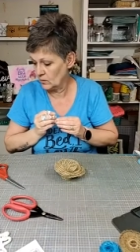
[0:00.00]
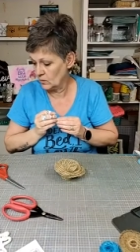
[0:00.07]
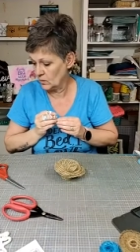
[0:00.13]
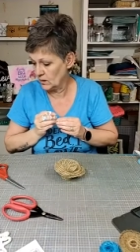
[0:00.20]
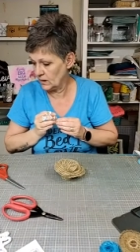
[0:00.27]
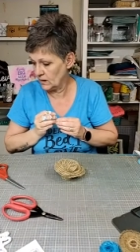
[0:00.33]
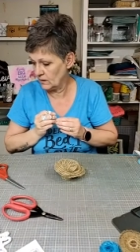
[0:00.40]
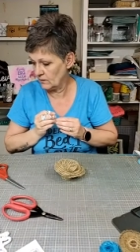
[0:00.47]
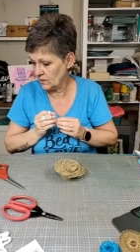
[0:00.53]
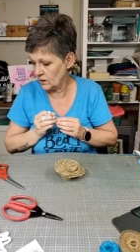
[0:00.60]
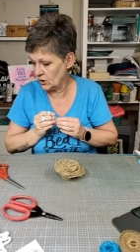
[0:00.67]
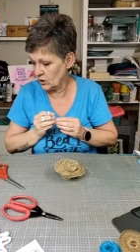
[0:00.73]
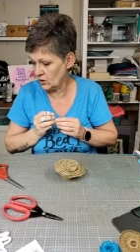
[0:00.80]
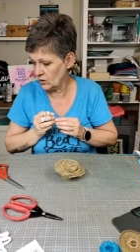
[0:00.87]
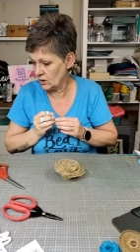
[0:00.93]
what have I
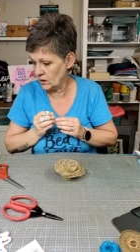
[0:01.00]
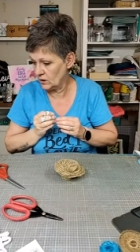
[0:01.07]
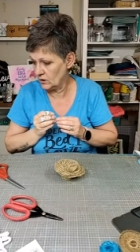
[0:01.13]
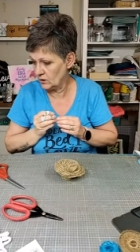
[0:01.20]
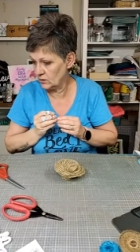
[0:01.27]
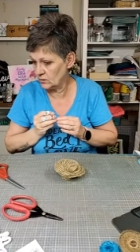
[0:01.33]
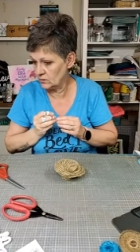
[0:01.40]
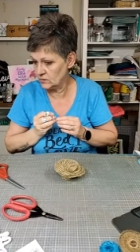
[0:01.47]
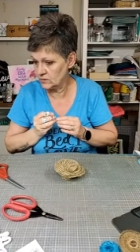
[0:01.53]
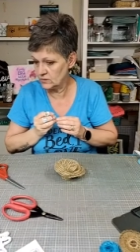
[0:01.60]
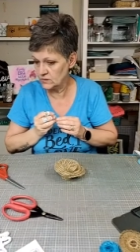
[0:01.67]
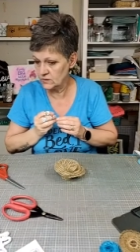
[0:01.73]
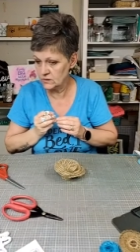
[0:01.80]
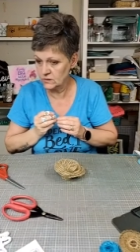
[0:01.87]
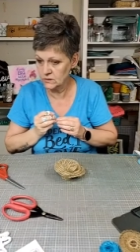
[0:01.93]
not
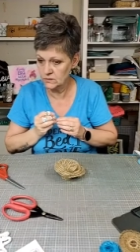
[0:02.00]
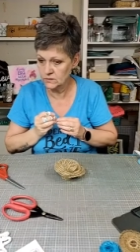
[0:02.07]
used?